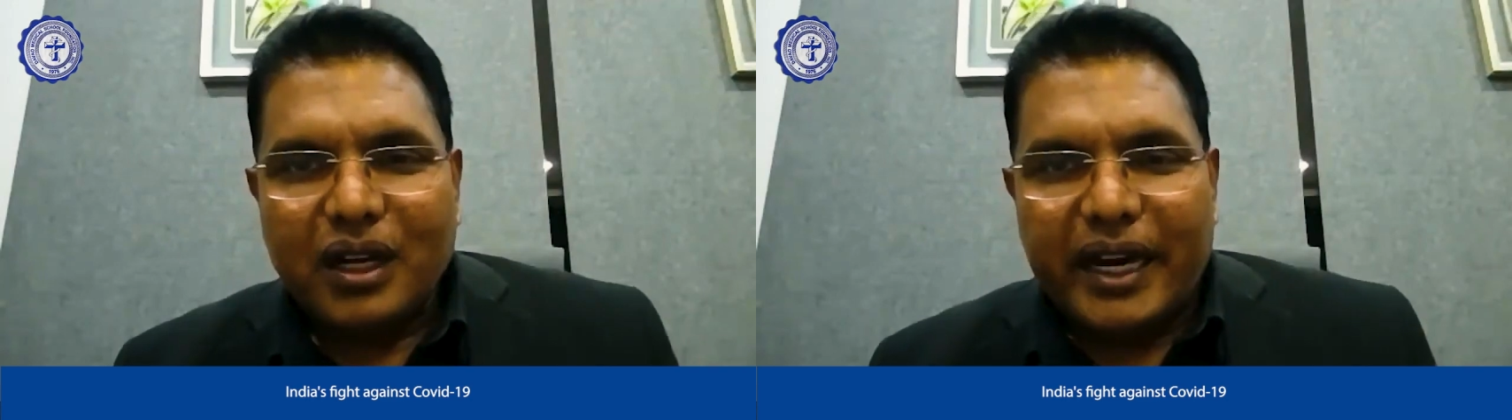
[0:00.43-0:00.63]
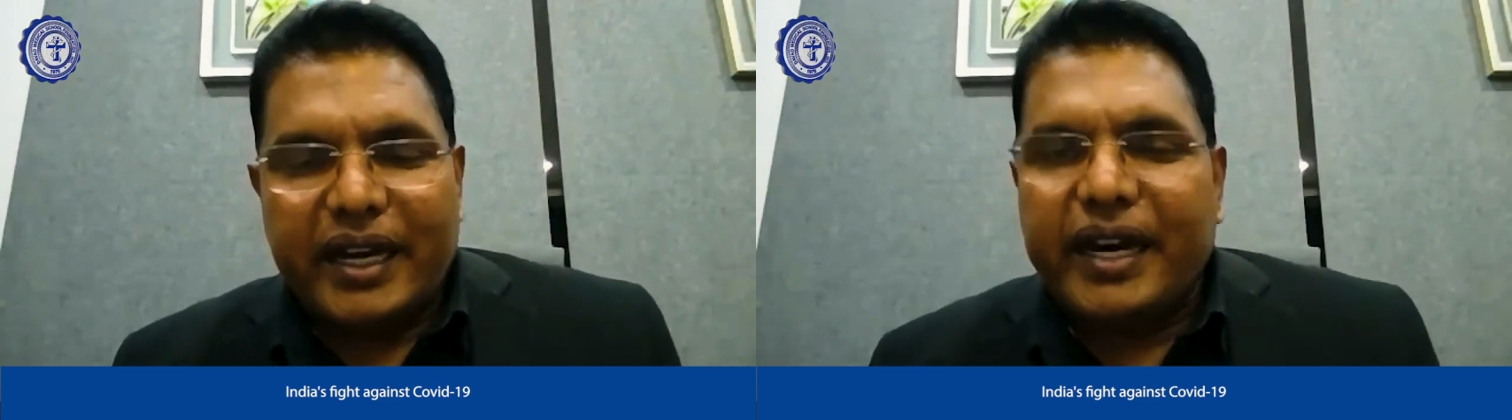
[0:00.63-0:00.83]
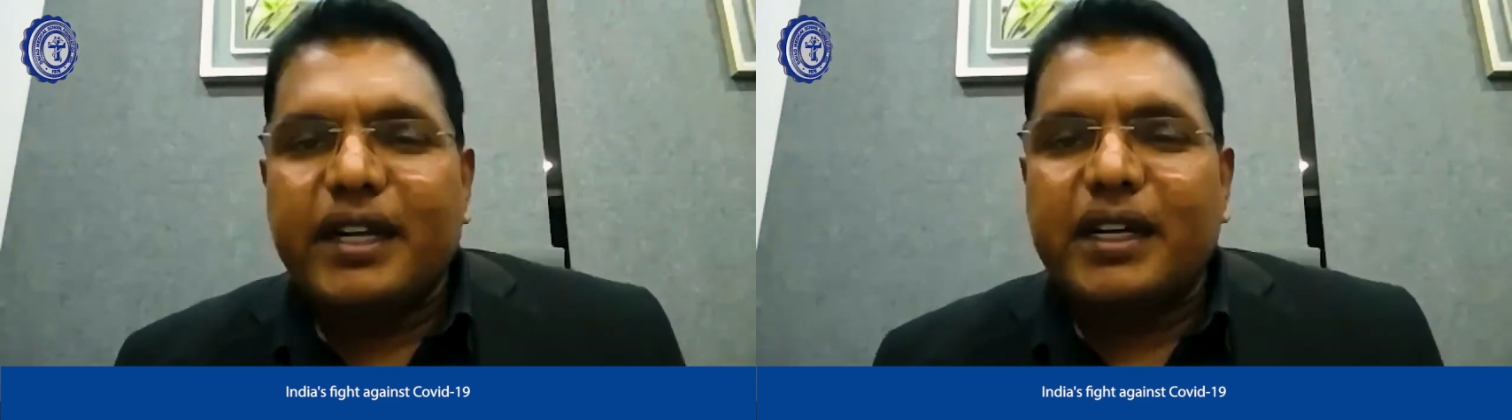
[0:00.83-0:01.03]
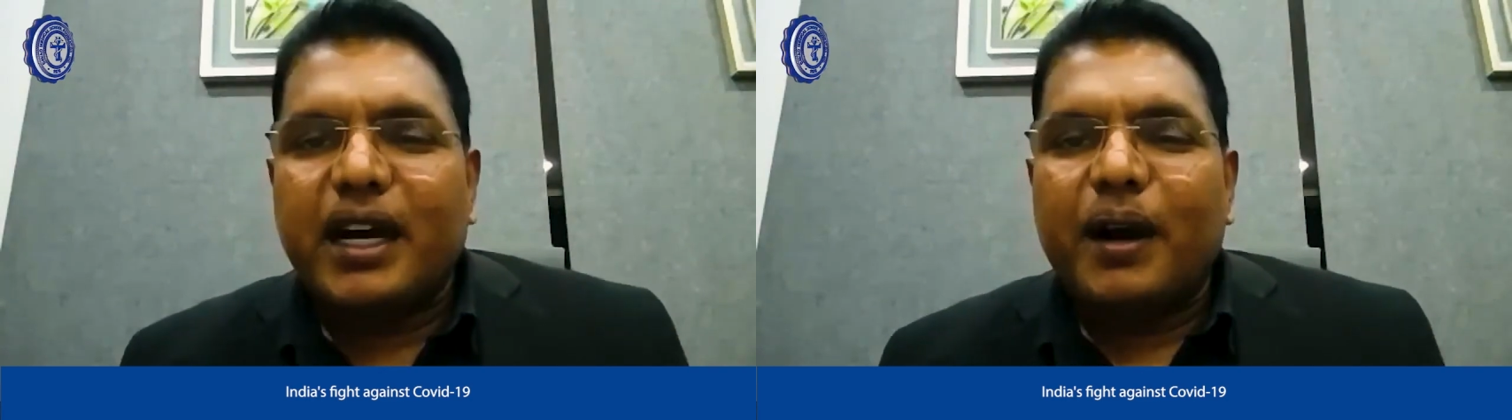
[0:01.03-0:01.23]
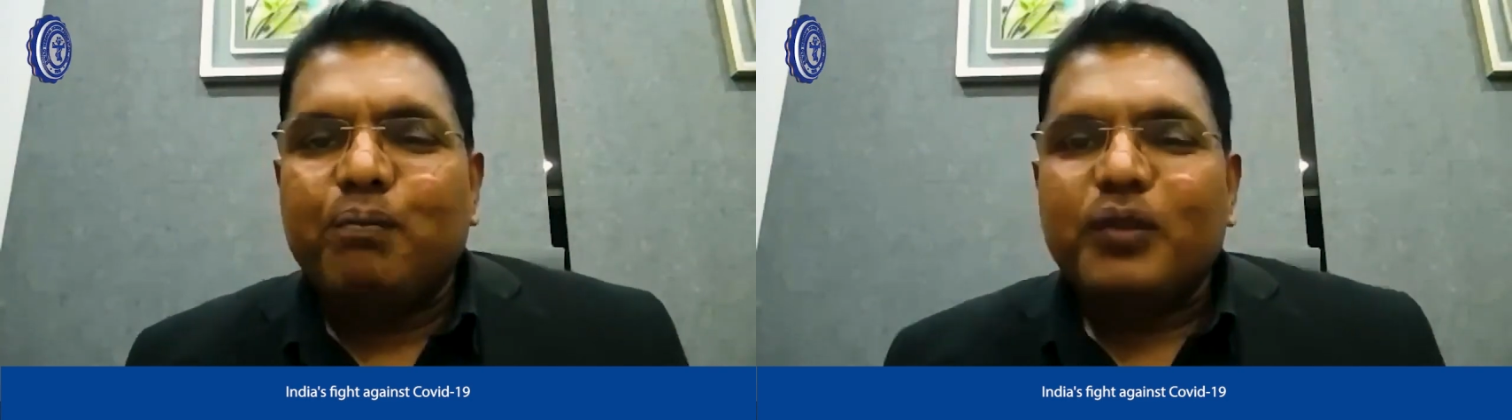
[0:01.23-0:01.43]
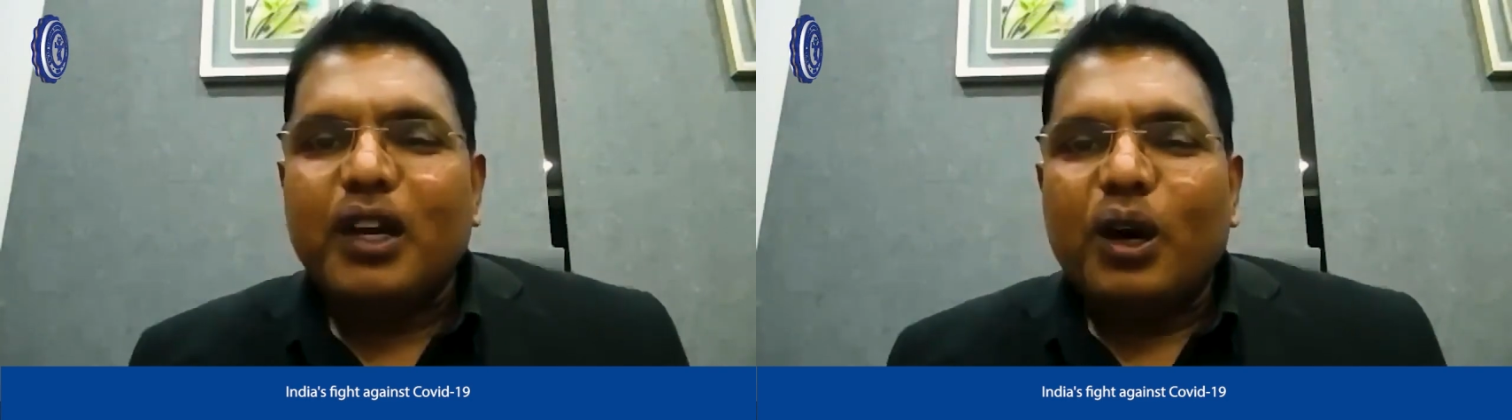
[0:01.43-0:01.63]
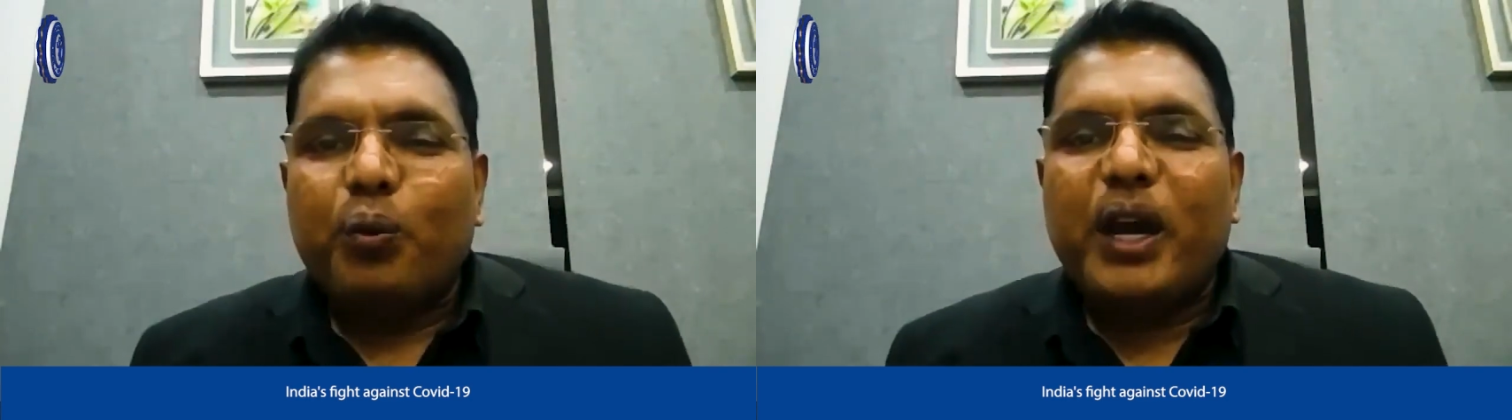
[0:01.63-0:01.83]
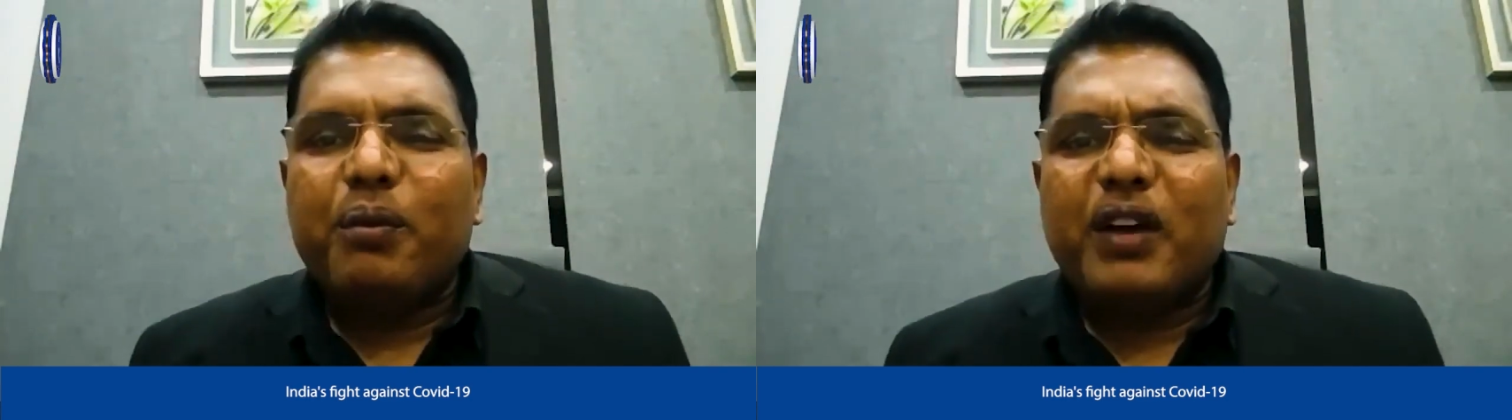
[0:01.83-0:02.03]
In India,
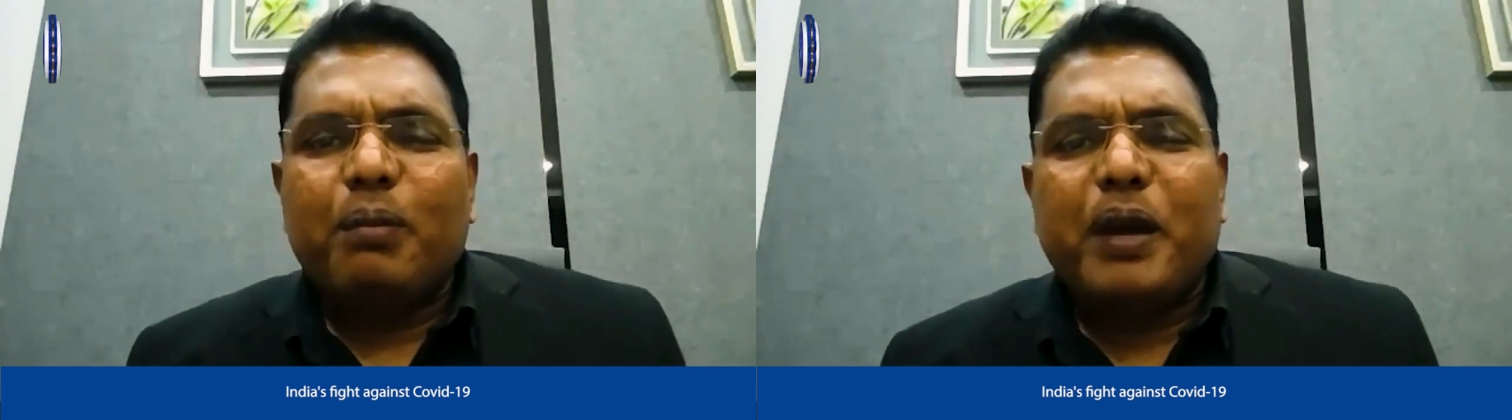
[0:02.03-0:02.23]
we will